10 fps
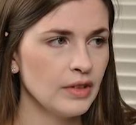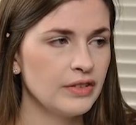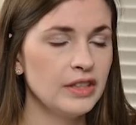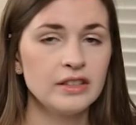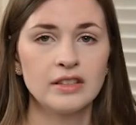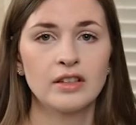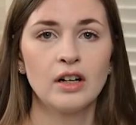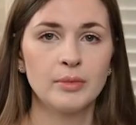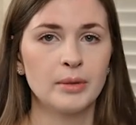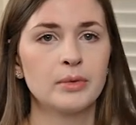This is a
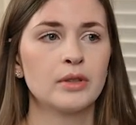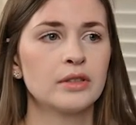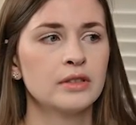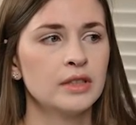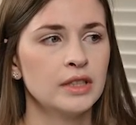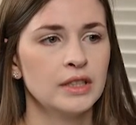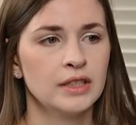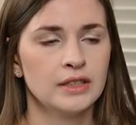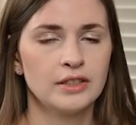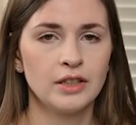Kanban board.
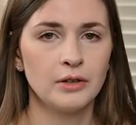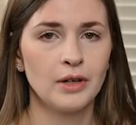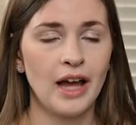So